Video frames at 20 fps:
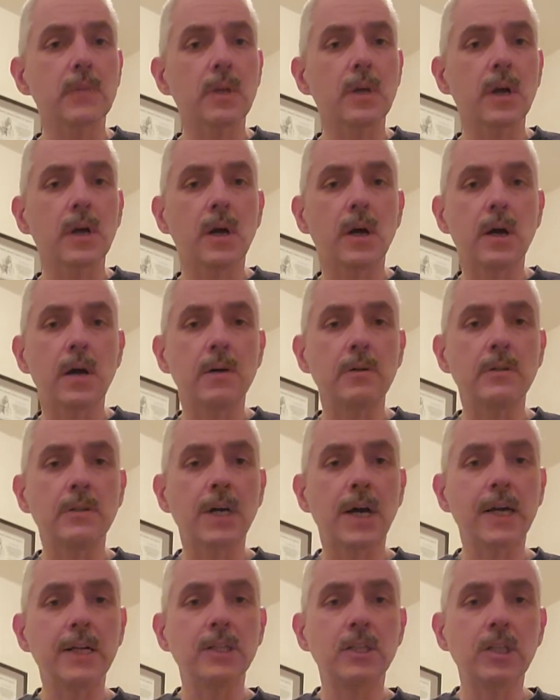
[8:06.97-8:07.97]

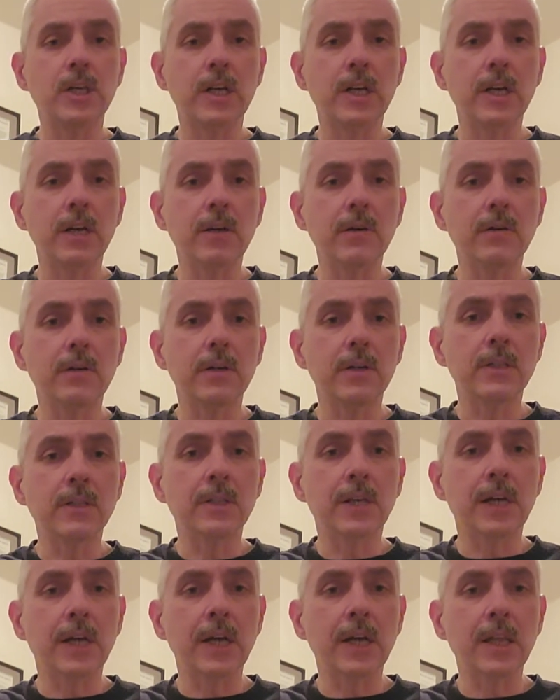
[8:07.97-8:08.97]
Tai Chi is a
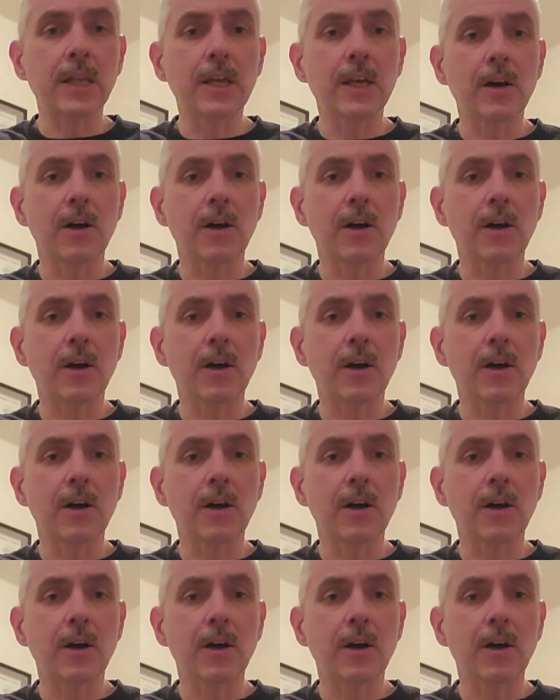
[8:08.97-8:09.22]
healing